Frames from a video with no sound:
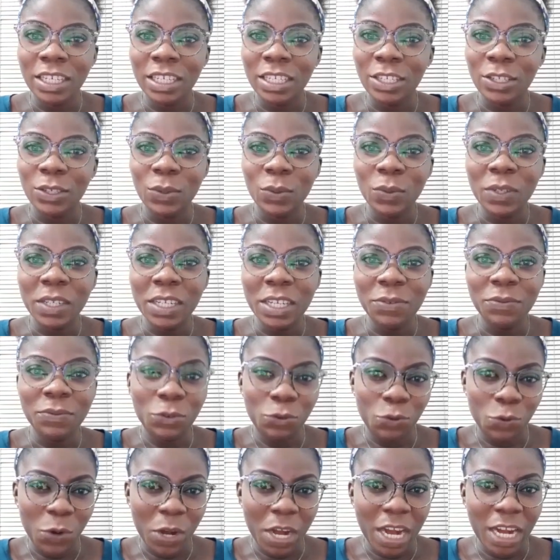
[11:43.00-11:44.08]
You don't need
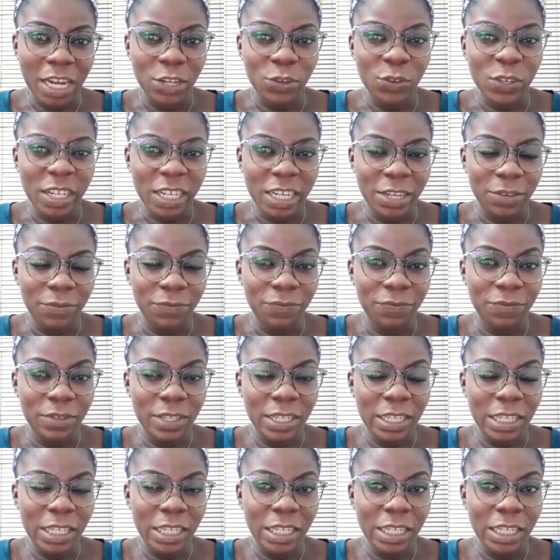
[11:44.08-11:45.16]
drink, you
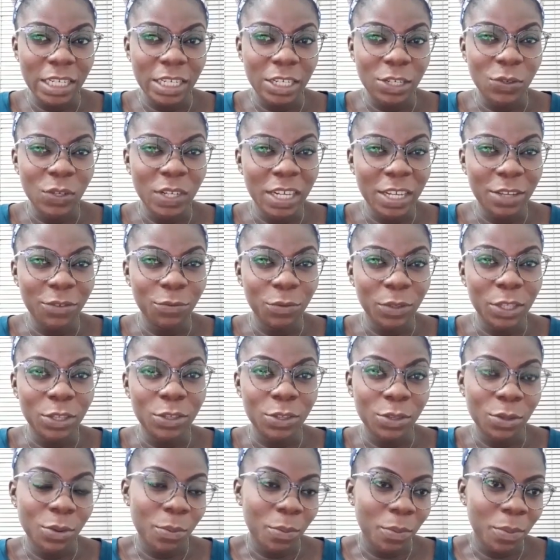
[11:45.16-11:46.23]
live with
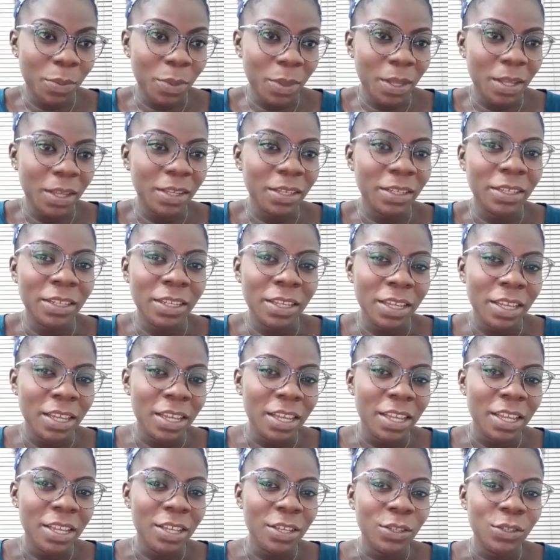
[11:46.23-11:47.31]
something.
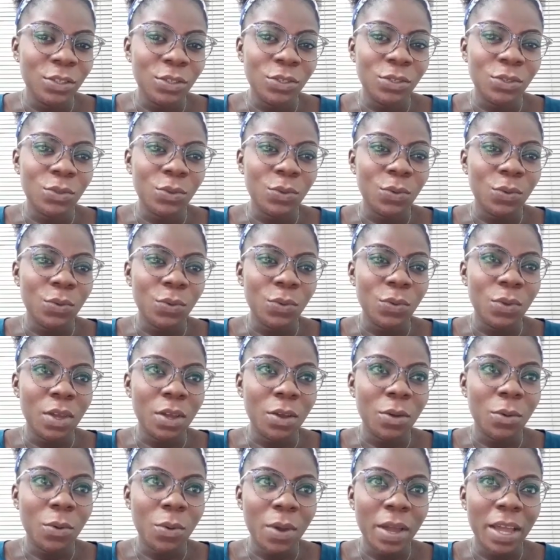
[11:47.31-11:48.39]
So you're
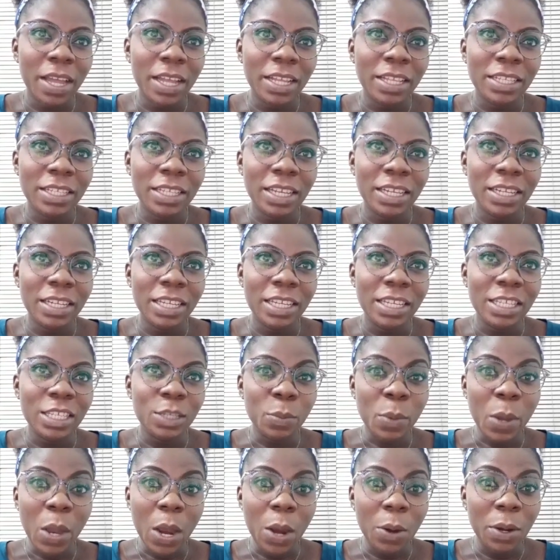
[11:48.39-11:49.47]
quite an
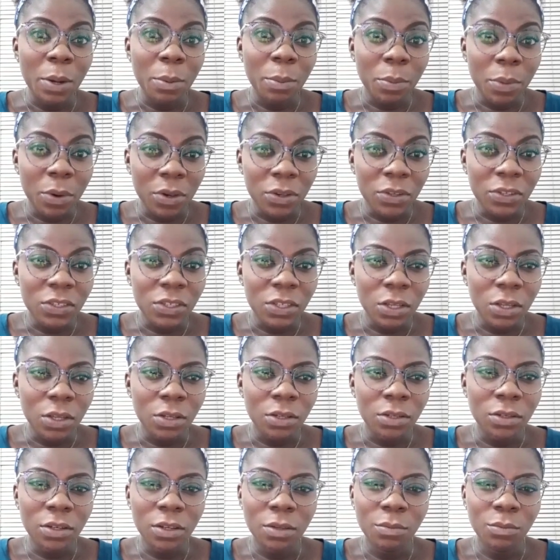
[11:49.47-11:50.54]
inspiring person,
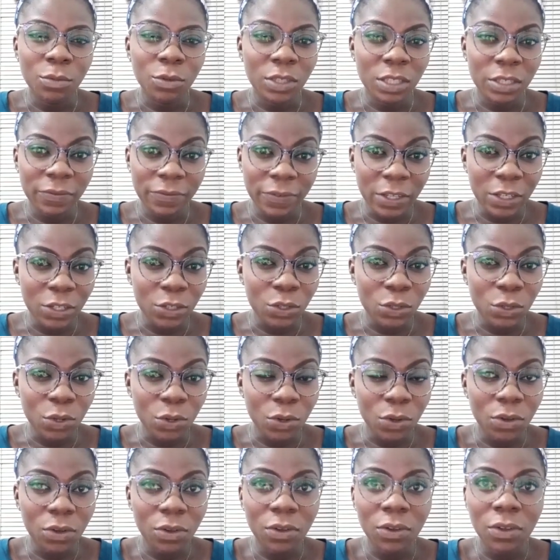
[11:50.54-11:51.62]
a
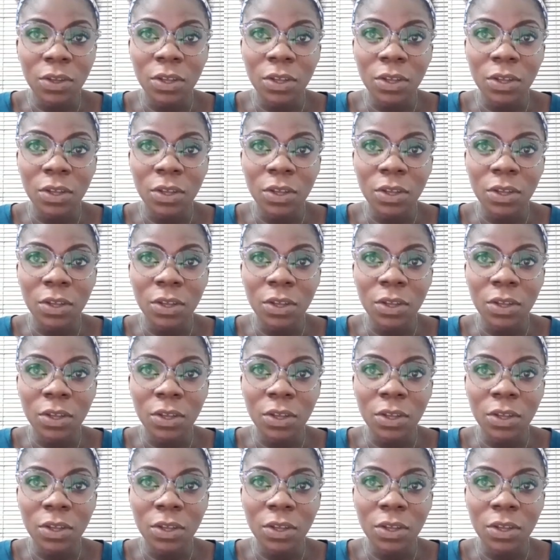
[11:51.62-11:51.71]
motivator,